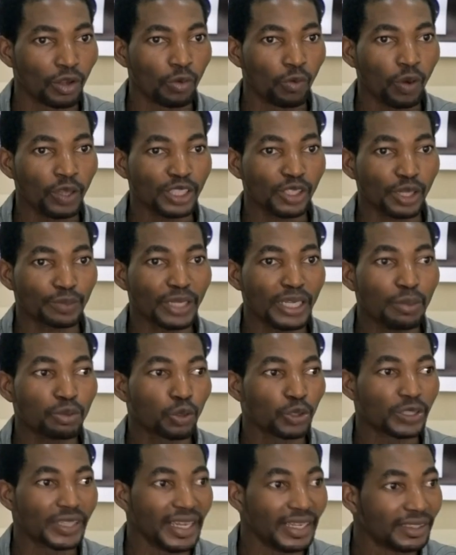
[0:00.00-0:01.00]
what is obtainable
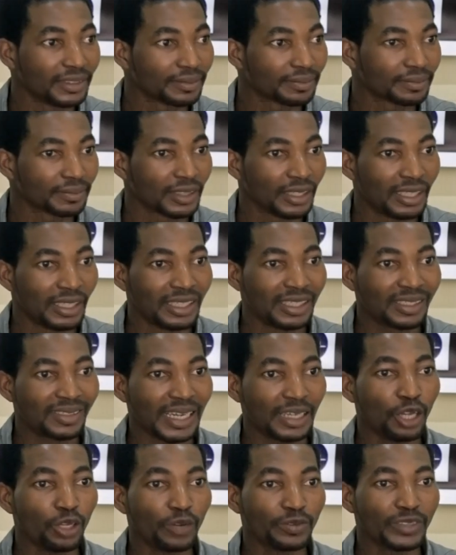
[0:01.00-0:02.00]
today is
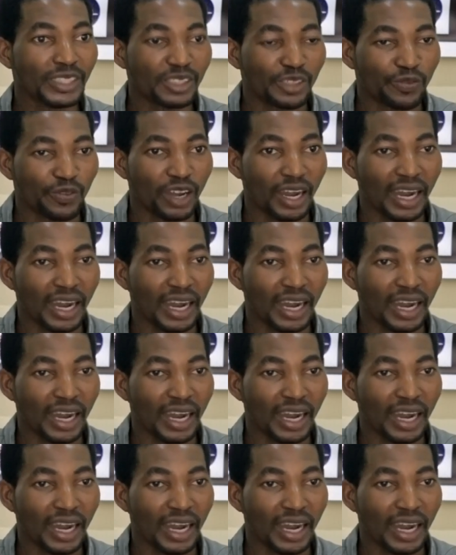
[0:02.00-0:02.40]
that none of these